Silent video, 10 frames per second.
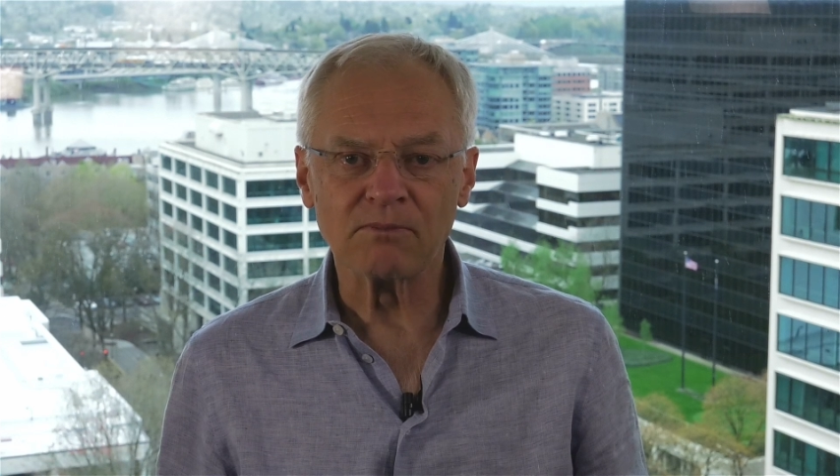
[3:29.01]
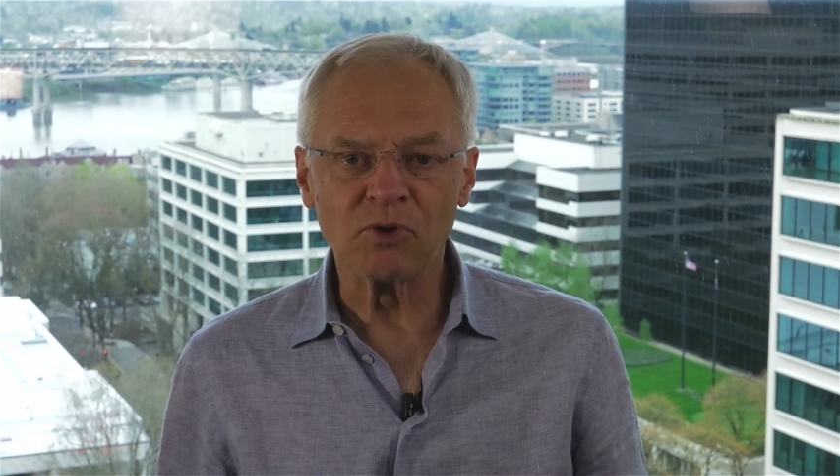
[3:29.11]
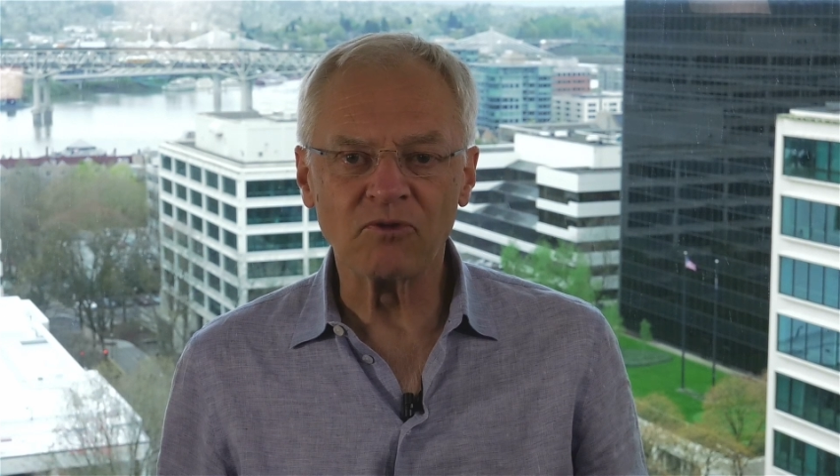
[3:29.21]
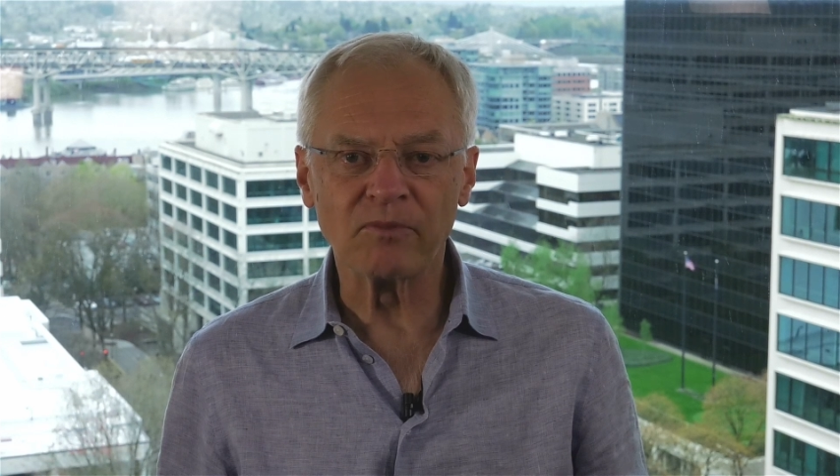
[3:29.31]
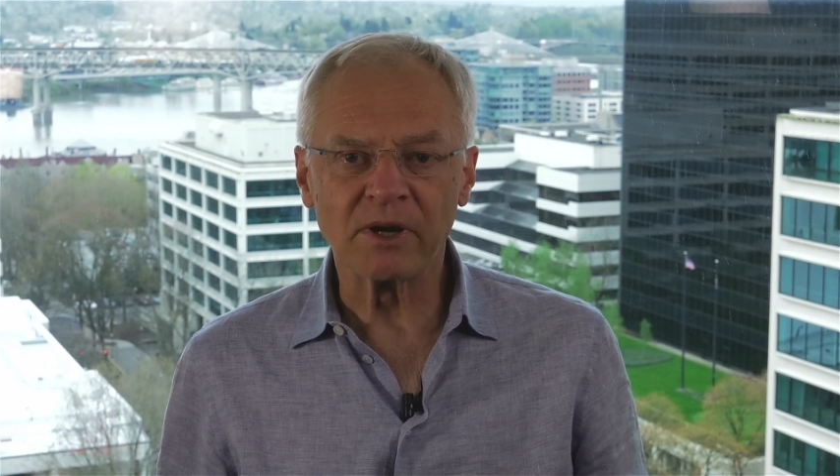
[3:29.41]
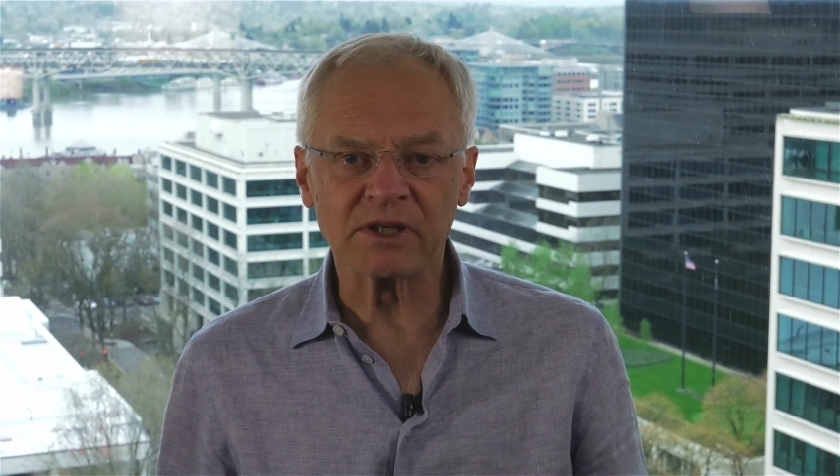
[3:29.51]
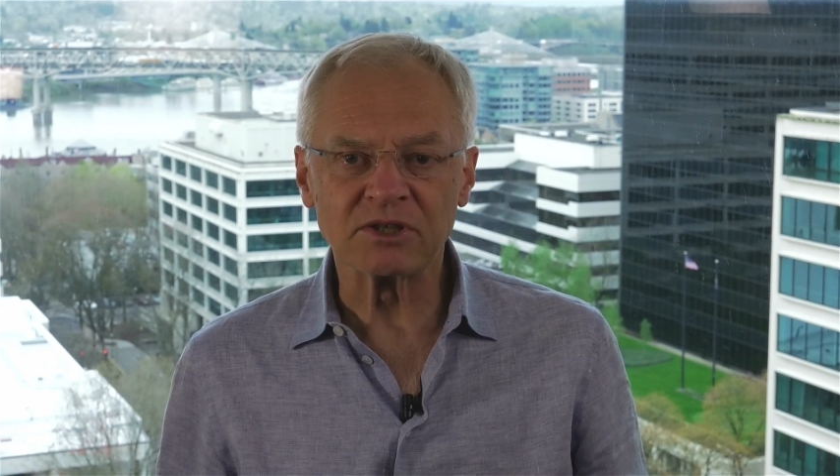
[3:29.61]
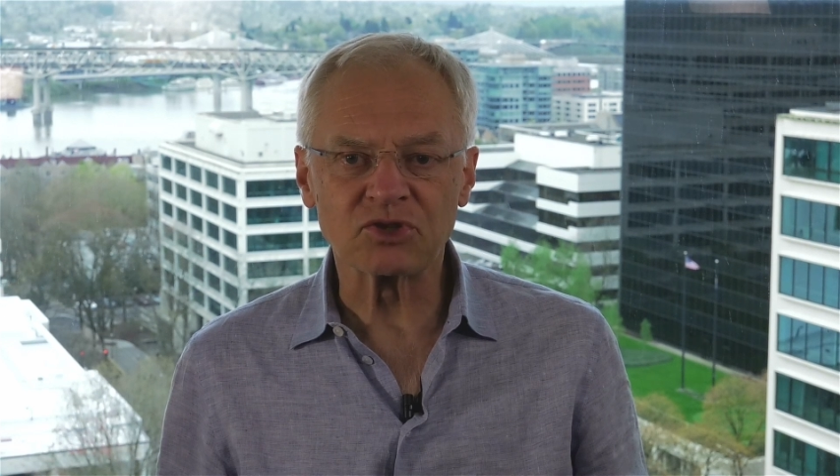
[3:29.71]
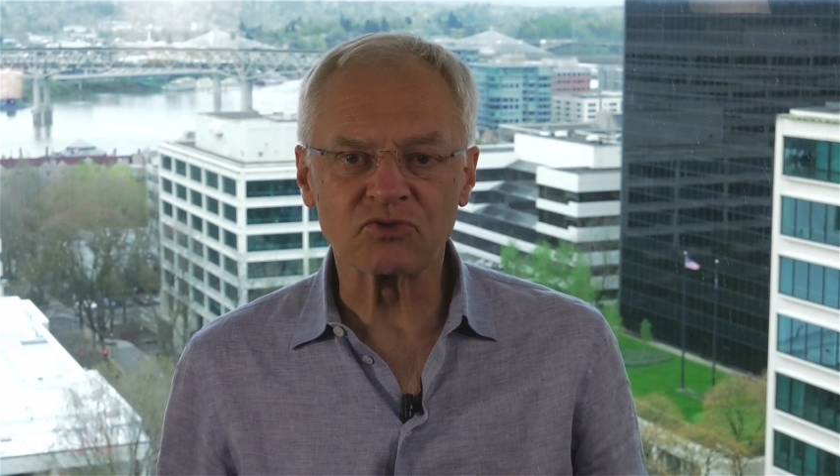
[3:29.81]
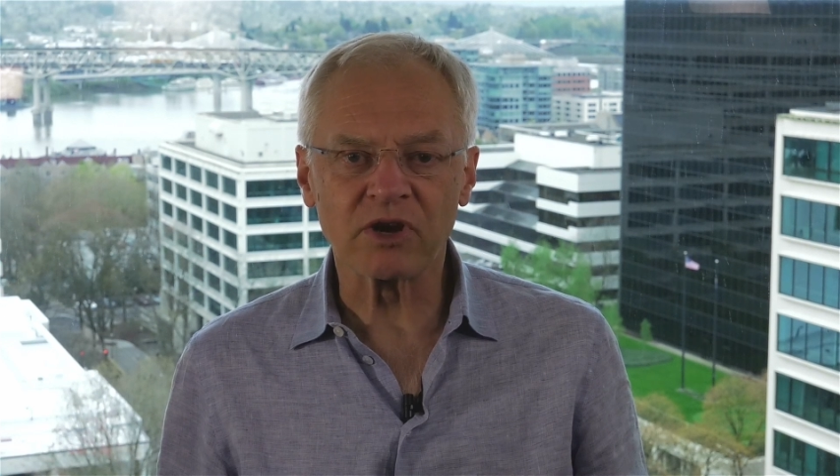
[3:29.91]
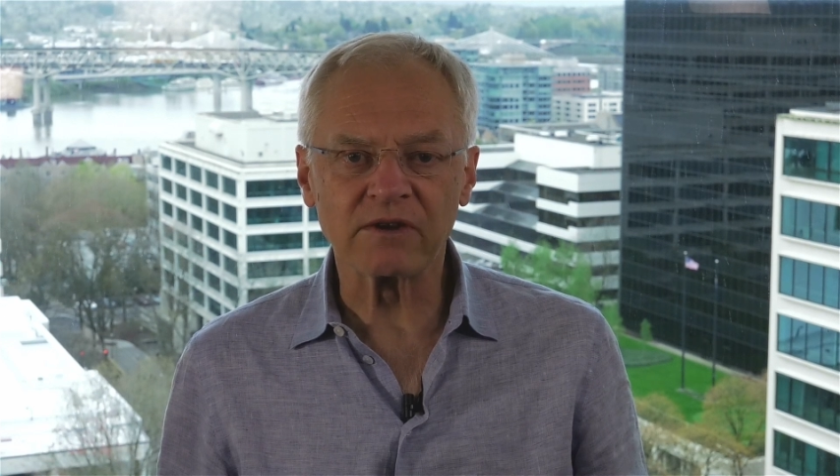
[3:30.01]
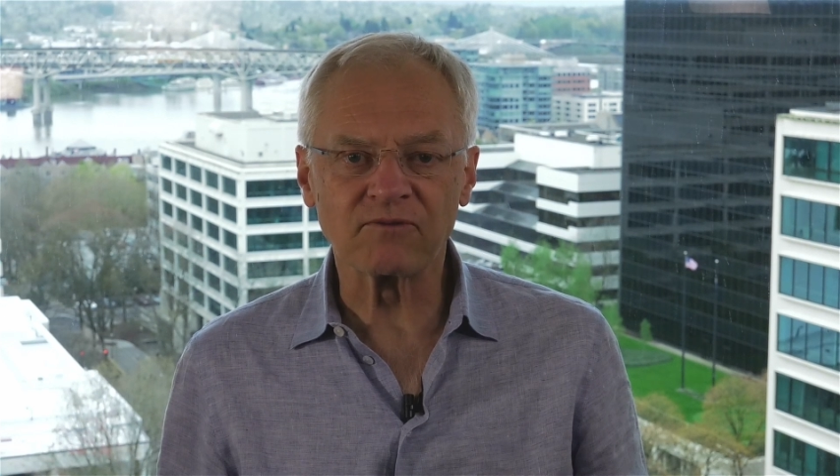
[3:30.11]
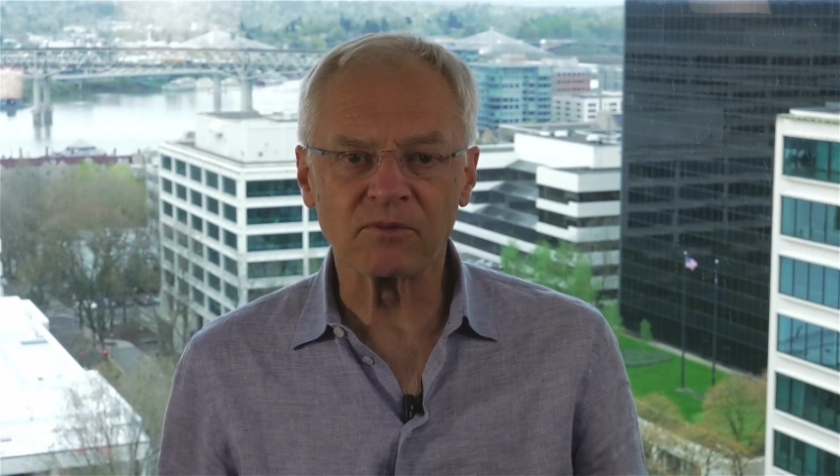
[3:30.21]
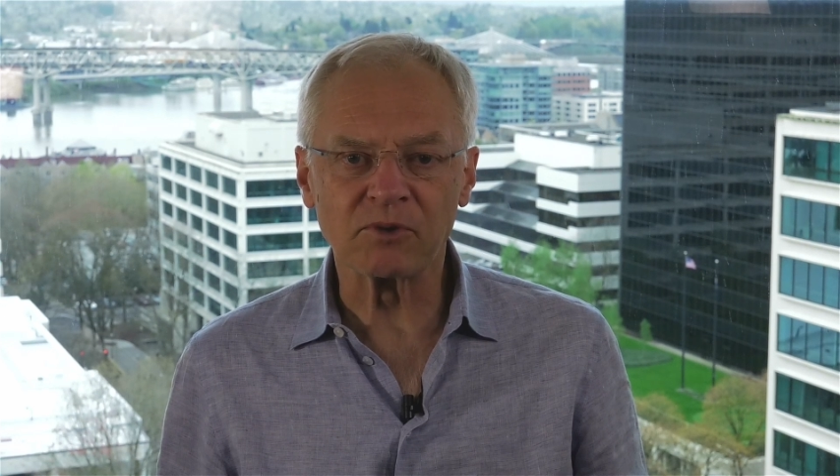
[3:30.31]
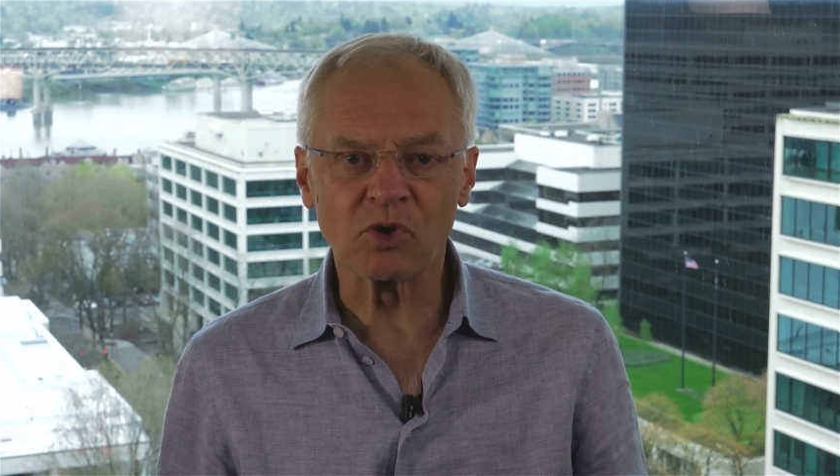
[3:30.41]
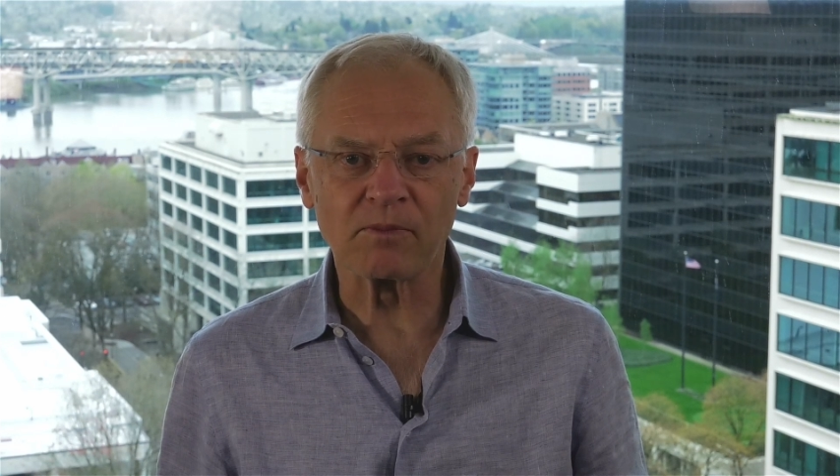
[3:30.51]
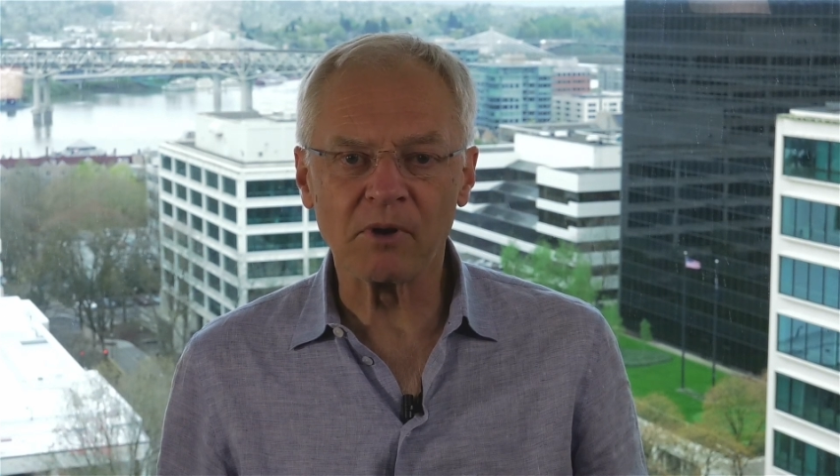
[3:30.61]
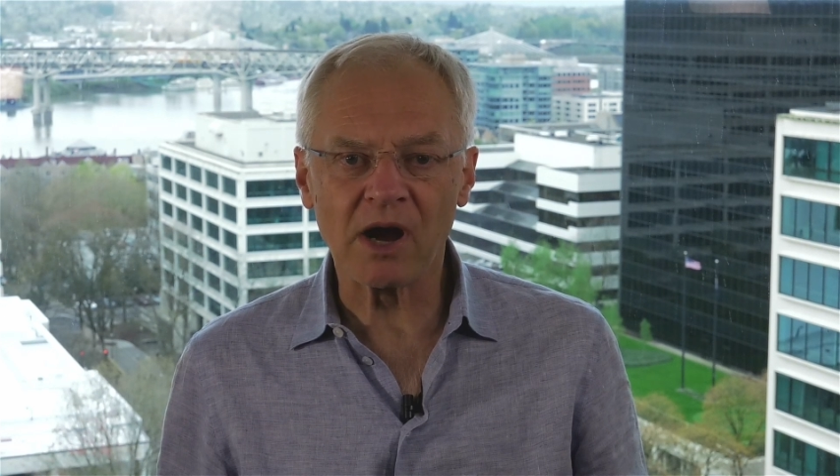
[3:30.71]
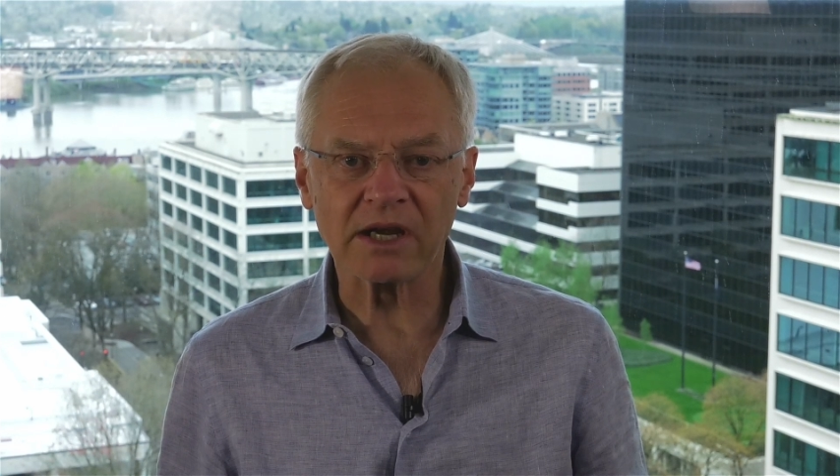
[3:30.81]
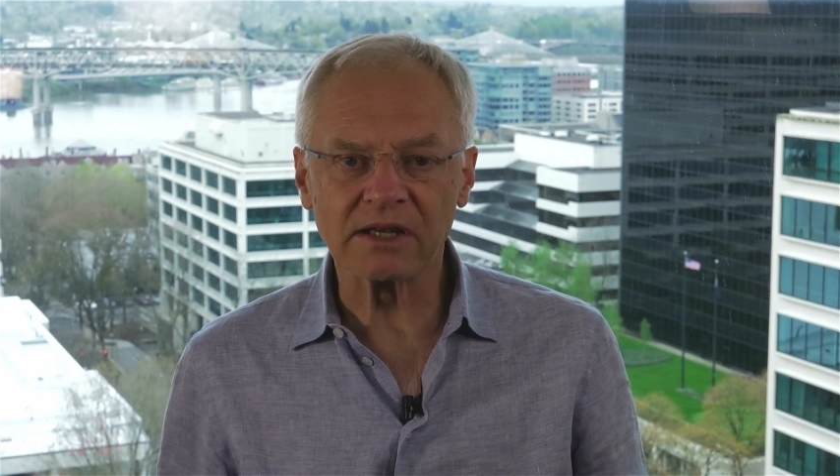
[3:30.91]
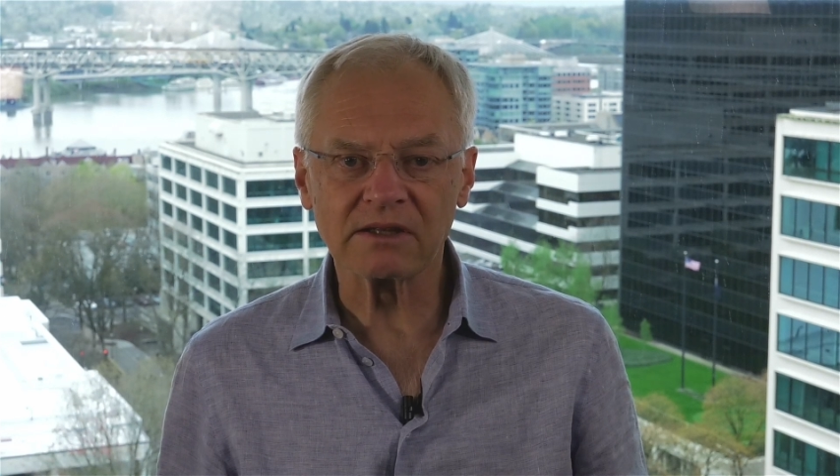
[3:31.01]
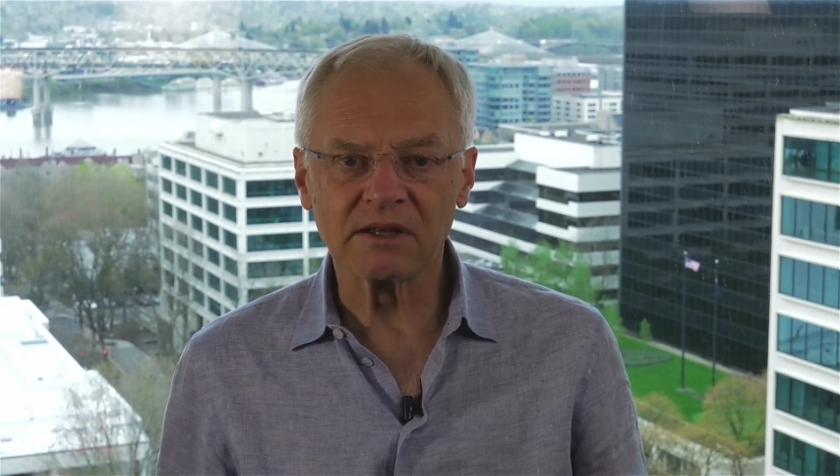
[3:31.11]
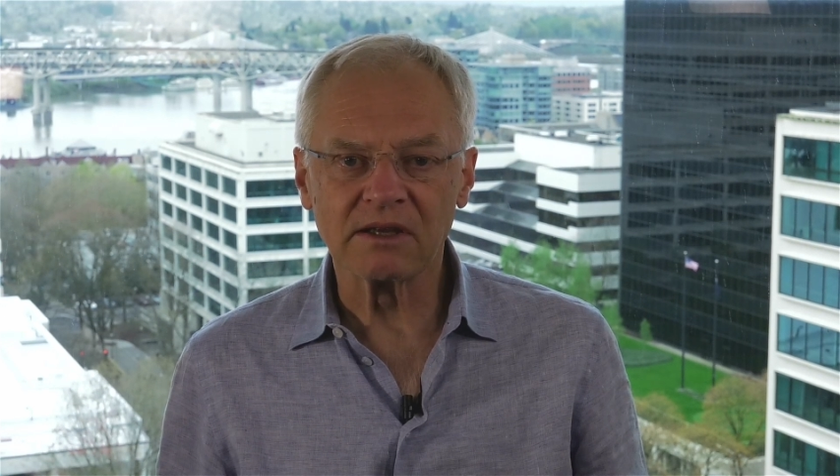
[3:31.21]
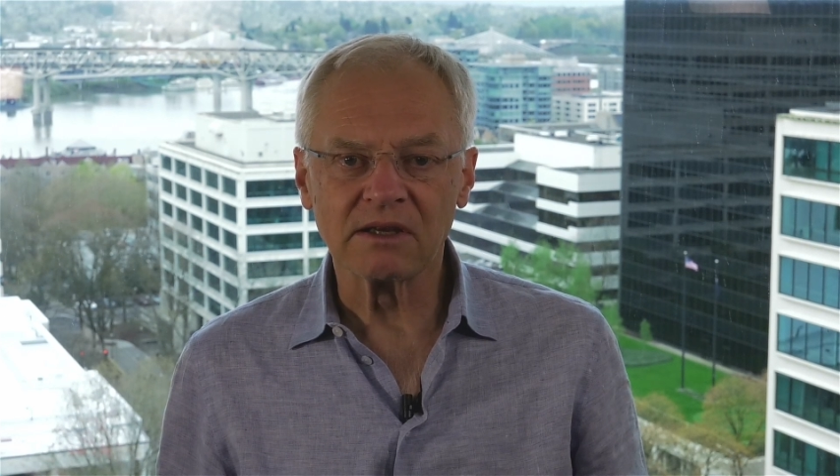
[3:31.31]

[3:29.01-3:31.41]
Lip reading: move money straight from your pocket